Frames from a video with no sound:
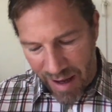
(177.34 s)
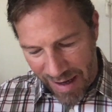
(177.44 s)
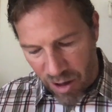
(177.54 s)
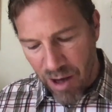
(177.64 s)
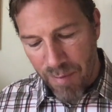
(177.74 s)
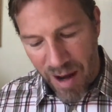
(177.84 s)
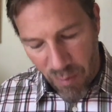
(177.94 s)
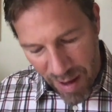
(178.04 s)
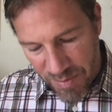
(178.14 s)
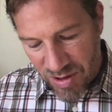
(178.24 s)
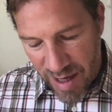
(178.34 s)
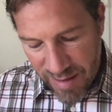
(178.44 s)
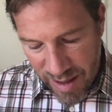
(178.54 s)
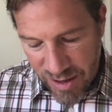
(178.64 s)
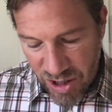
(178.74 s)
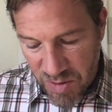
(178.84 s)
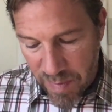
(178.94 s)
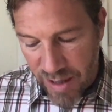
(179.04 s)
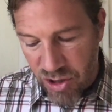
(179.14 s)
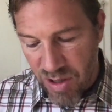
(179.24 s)
and on my website that I just
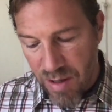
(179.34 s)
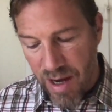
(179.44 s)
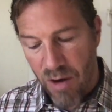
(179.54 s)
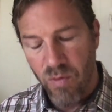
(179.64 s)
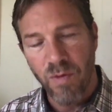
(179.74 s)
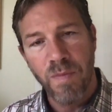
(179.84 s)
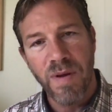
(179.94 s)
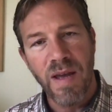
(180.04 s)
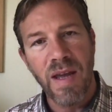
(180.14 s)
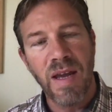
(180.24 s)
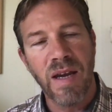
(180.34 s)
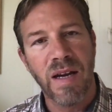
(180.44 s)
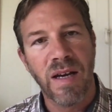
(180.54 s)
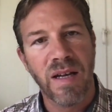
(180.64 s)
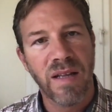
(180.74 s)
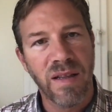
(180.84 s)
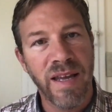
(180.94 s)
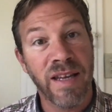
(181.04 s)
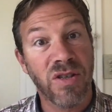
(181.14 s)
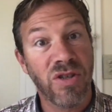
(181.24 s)
mentioned, there will be
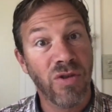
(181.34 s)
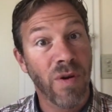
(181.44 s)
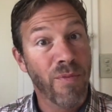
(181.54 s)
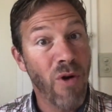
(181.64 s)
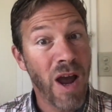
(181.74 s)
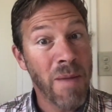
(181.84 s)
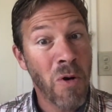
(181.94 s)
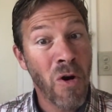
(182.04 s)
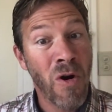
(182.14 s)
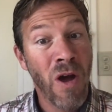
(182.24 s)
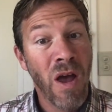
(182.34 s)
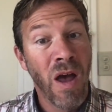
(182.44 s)
links to a primer